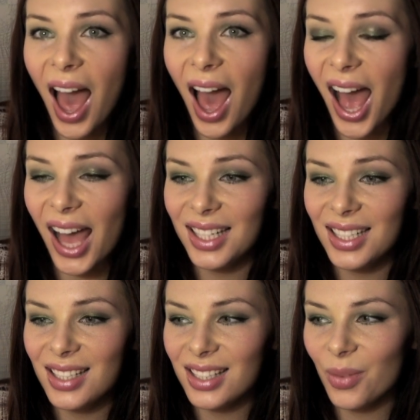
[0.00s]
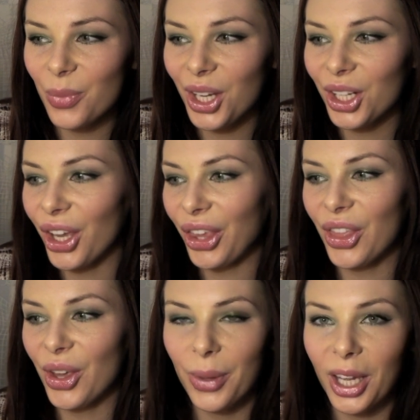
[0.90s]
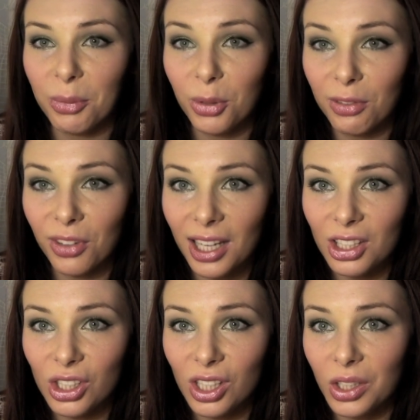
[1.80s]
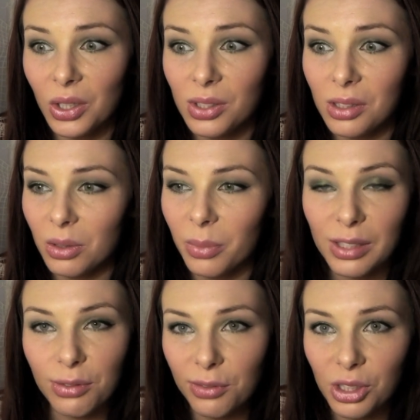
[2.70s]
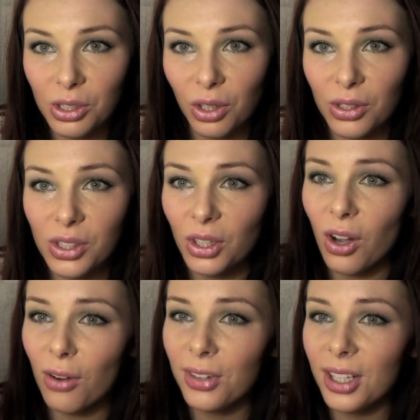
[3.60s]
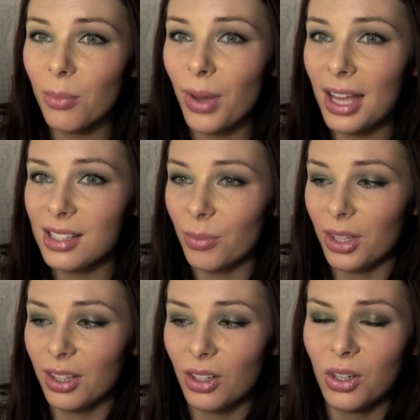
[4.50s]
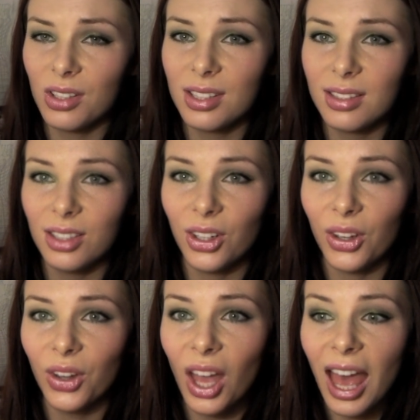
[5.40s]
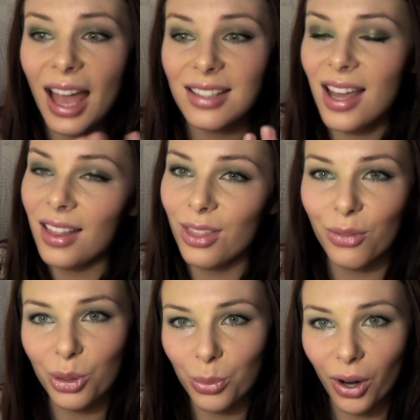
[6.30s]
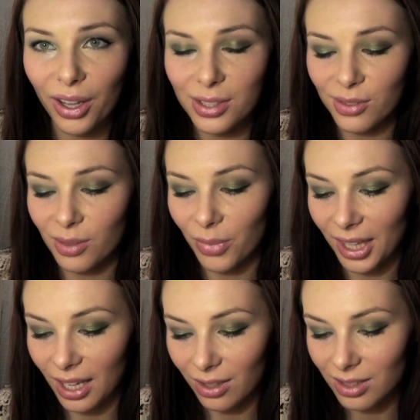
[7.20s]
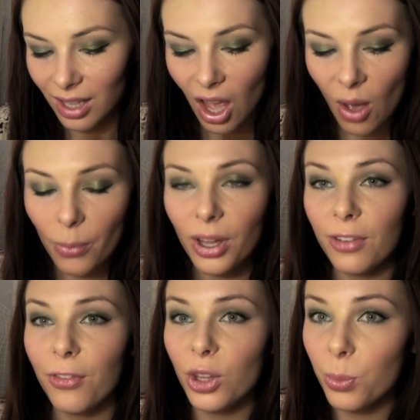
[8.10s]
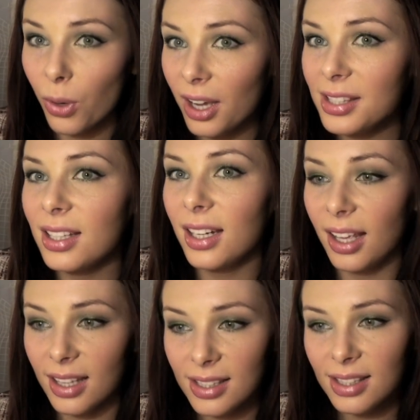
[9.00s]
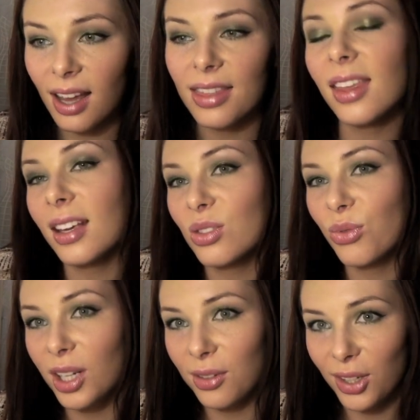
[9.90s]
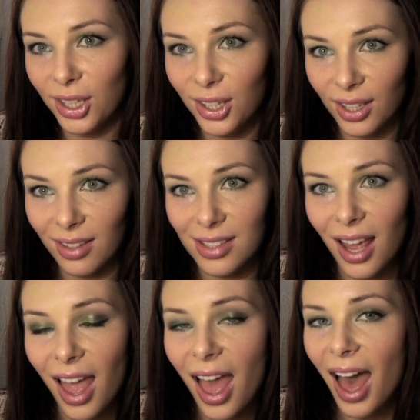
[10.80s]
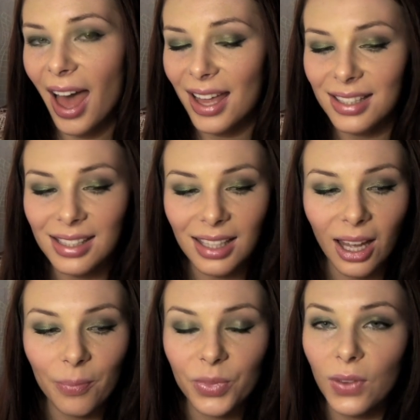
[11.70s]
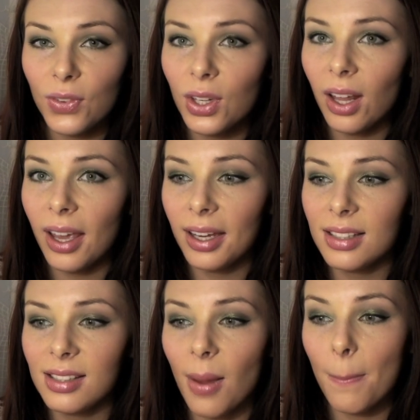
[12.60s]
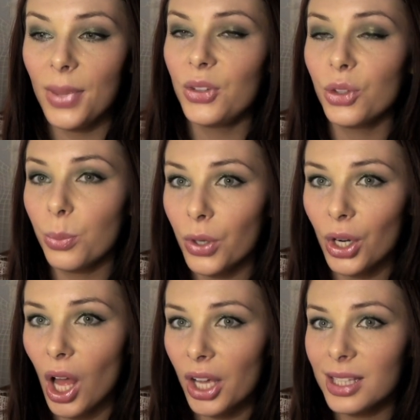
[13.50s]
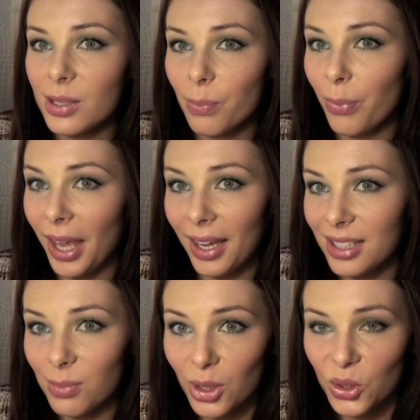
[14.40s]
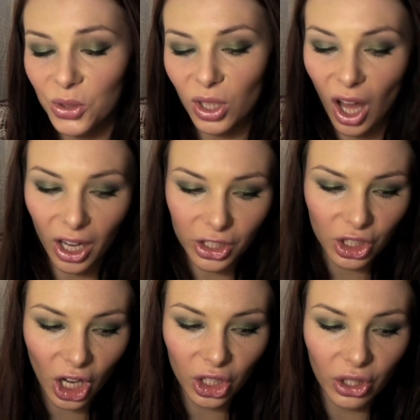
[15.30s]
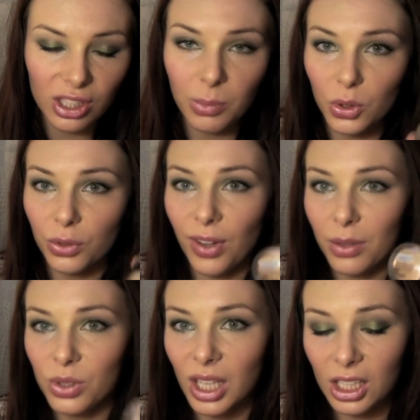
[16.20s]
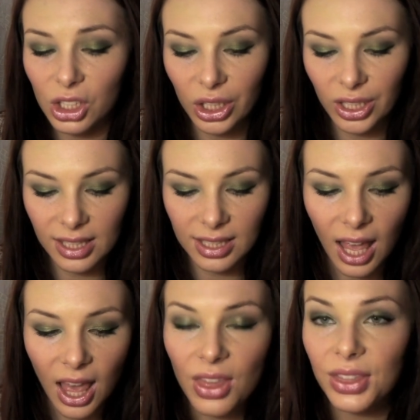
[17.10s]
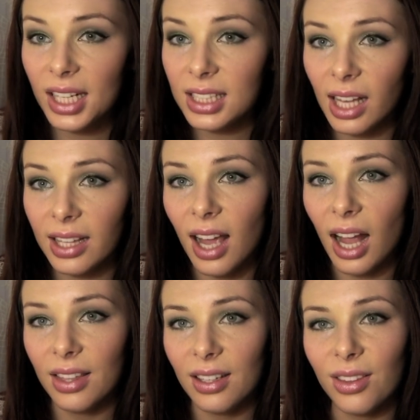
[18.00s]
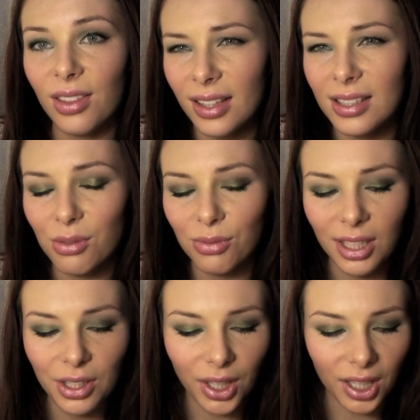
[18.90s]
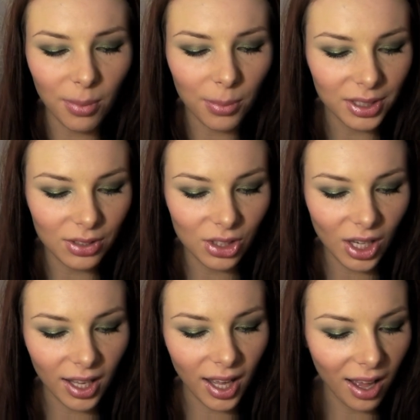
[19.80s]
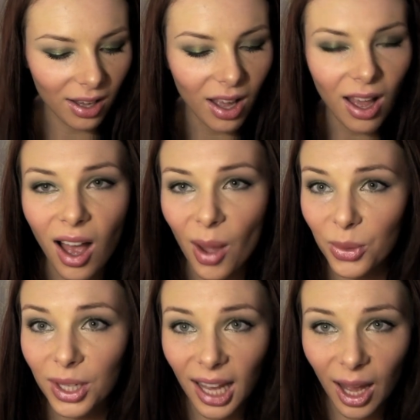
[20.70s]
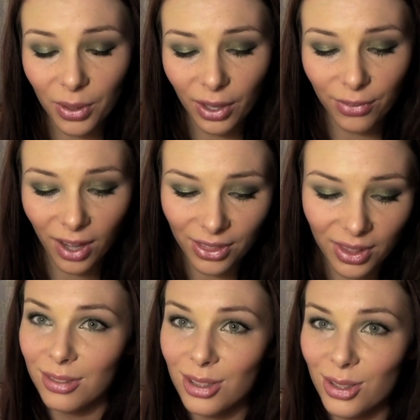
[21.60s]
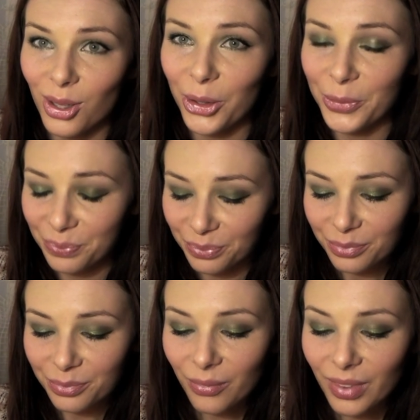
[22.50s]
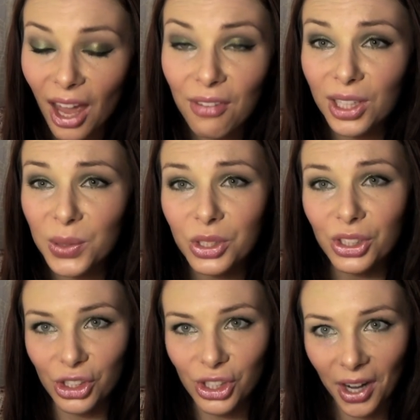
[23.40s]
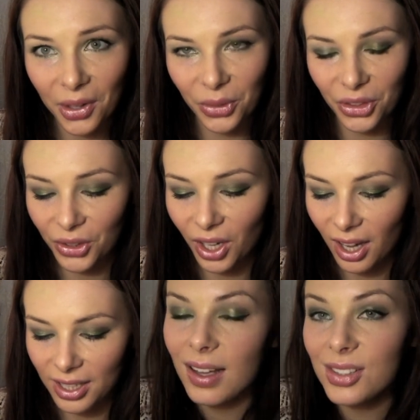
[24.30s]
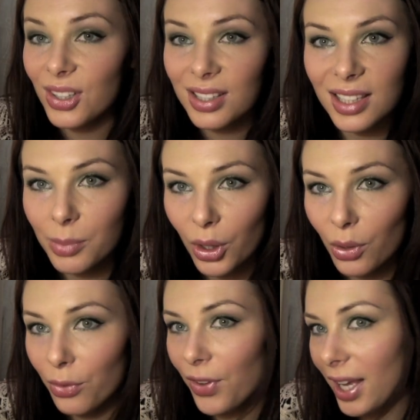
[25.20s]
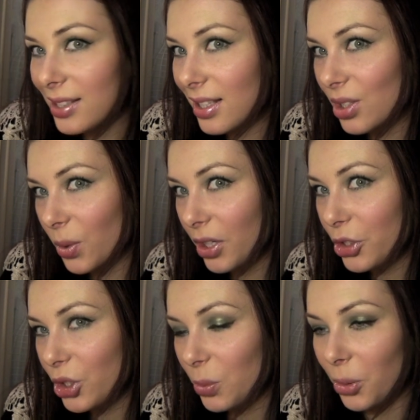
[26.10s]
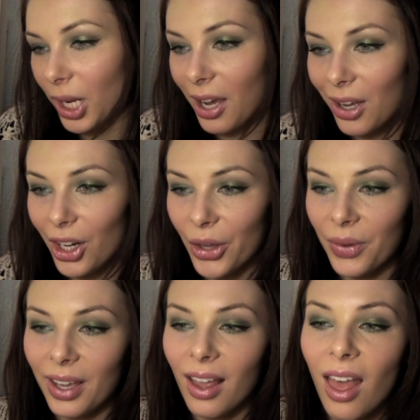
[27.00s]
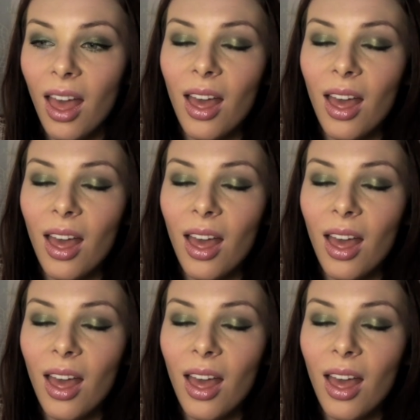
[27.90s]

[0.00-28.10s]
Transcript: And something like the Makeup Forever HD costs almost $50. So you can't really compare something that costs, you know, a tenth of the price of something else. But for the price that it is, I think it's really, really good. And if you liked mineral products, baked mineral eyeshadows, mineral foundations, things like that, then I think this is a really great company to check out. I'm really happy I found this, so I really wanted to share it with you guys. As you can see, my whole face is quite shimmery and glowing.